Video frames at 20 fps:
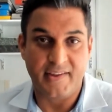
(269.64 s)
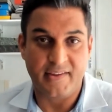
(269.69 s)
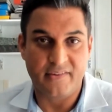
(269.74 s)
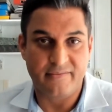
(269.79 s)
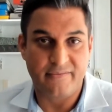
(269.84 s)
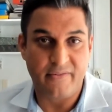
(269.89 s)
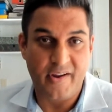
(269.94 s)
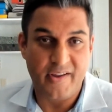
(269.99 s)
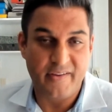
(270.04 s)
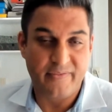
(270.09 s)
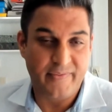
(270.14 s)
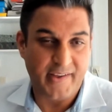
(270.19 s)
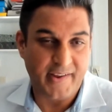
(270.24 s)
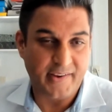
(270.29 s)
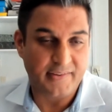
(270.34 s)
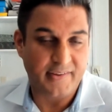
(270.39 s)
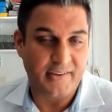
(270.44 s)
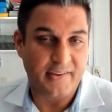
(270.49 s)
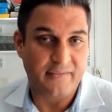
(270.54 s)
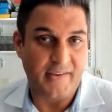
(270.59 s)
is very
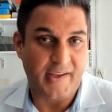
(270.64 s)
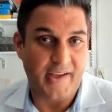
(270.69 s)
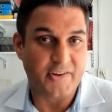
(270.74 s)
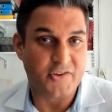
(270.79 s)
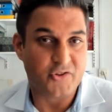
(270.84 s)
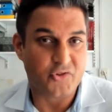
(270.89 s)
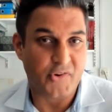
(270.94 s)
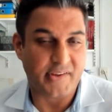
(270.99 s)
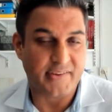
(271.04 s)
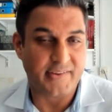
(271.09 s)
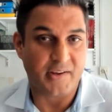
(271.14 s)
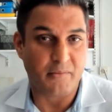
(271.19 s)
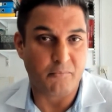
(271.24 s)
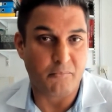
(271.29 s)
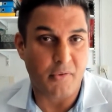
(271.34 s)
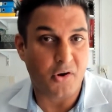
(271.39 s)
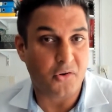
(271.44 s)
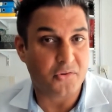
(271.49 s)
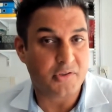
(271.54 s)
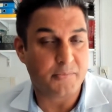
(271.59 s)
effective at treating
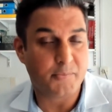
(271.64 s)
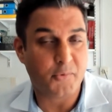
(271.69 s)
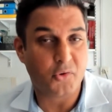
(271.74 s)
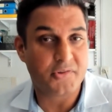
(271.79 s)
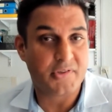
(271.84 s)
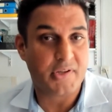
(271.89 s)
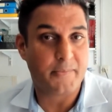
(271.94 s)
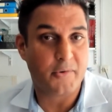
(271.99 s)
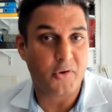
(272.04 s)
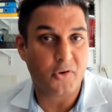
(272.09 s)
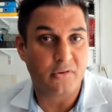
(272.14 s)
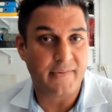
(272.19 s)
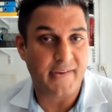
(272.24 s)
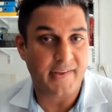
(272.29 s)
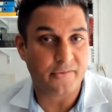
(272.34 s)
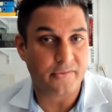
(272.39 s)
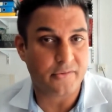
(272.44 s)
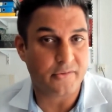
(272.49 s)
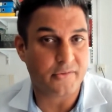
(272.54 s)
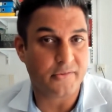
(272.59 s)
multiple tibial
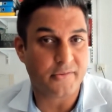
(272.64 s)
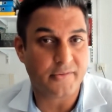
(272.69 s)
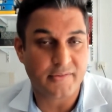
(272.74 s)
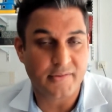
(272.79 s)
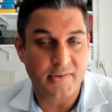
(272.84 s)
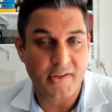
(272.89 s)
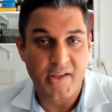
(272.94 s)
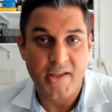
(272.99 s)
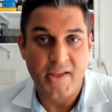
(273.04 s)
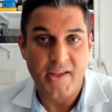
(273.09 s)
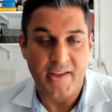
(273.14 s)
vessels.